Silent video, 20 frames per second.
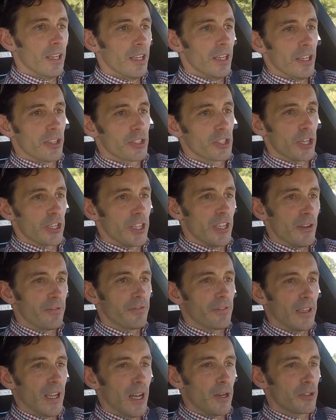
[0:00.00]
It's good enough
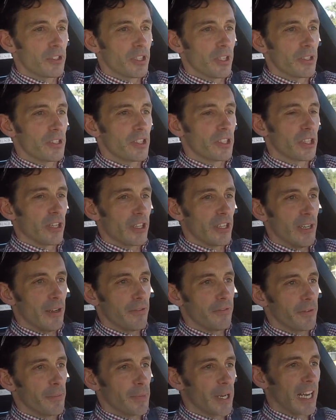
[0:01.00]
for Lotus, it's good
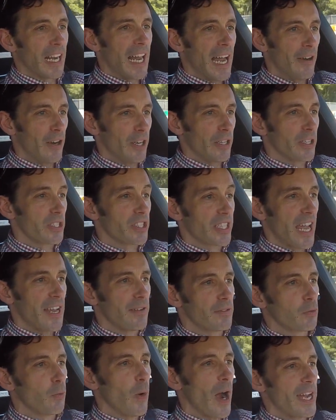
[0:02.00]
enough for McLaren, it
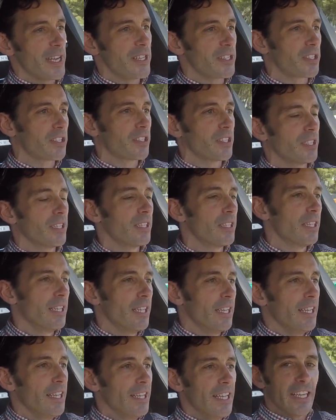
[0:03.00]
saves weight,
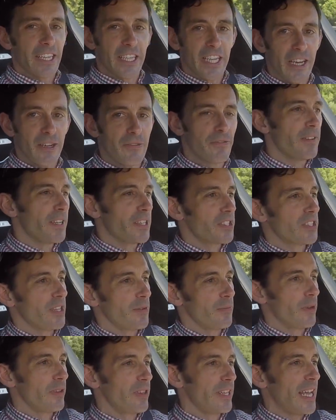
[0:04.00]
it kind of fits
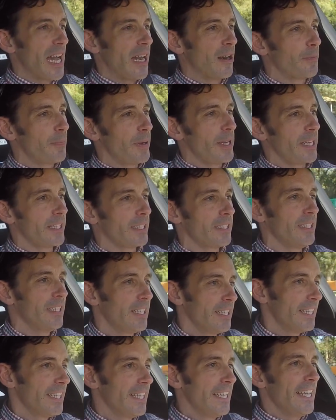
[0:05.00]
in with the Alpine
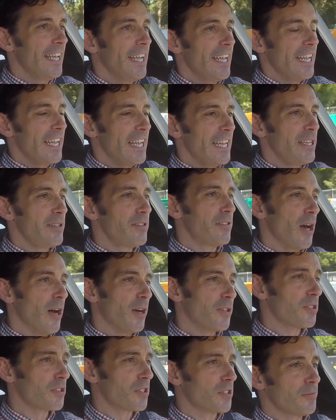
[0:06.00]

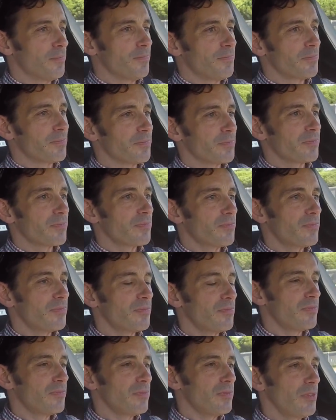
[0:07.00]
ethos.
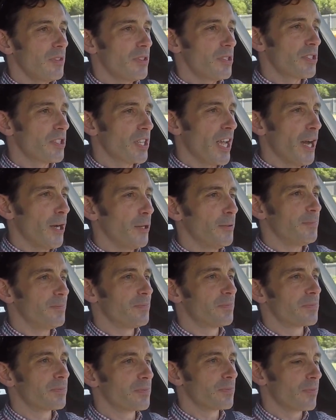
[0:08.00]
So
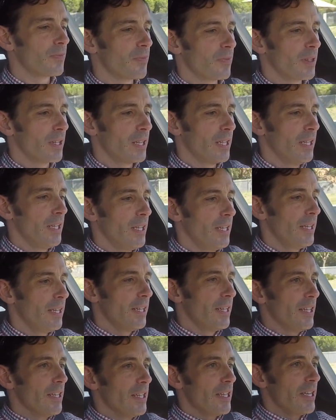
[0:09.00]

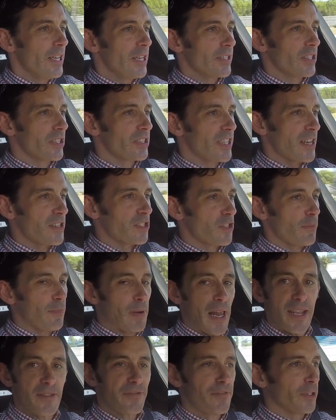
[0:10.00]
there's a sense of
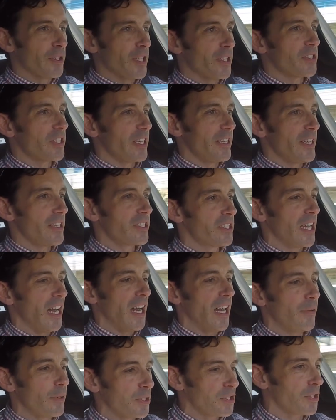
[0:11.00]
playfulness in this
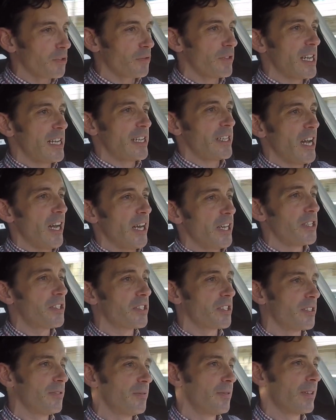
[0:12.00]
car, which is really nice.